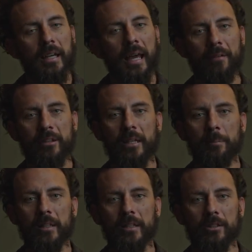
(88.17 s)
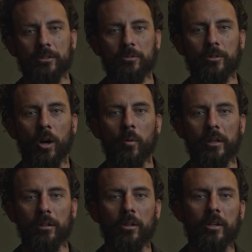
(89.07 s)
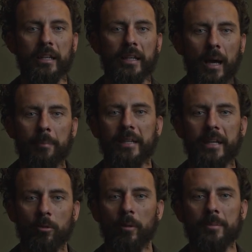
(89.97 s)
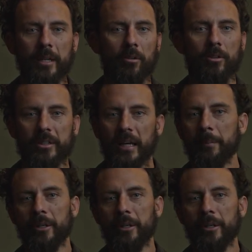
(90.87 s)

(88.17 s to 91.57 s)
having the ability to go and look and update your website all the time?